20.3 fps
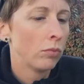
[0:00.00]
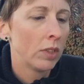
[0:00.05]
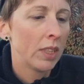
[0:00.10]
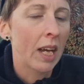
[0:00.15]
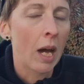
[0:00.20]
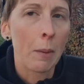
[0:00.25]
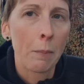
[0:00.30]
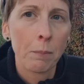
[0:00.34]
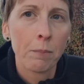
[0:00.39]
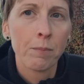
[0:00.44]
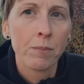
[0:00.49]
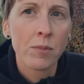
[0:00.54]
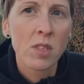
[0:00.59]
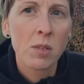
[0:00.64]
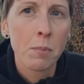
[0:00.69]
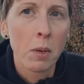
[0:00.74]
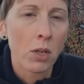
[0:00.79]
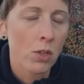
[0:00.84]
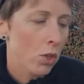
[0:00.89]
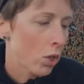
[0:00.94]
Yeah, it
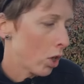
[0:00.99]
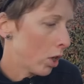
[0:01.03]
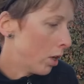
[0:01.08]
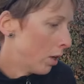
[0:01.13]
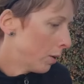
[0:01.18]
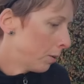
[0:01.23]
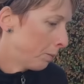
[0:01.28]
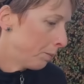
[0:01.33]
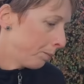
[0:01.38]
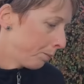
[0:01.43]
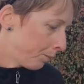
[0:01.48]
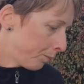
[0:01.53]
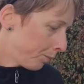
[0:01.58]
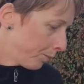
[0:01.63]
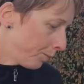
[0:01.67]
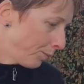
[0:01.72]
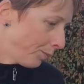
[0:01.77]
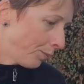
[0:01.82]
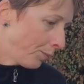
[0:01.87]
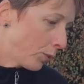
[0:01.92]
smells good.
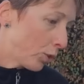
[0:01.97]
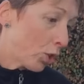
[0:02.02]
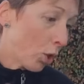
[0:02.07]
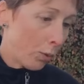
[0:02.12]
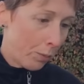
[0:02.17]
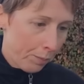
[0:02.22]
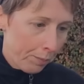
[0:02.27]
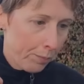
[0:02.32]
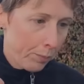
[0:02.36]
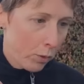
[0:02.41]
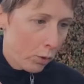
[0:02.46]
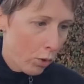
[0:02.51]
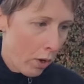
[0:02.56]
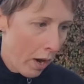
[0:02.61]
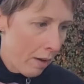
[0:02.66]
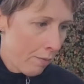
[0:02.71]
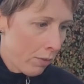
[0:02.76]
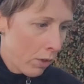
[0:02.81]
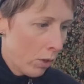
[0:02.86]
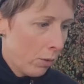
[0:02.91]
So,
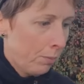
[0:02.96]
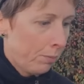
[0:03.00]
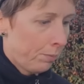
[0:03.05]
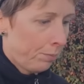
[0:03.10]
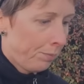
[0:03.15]
Granville.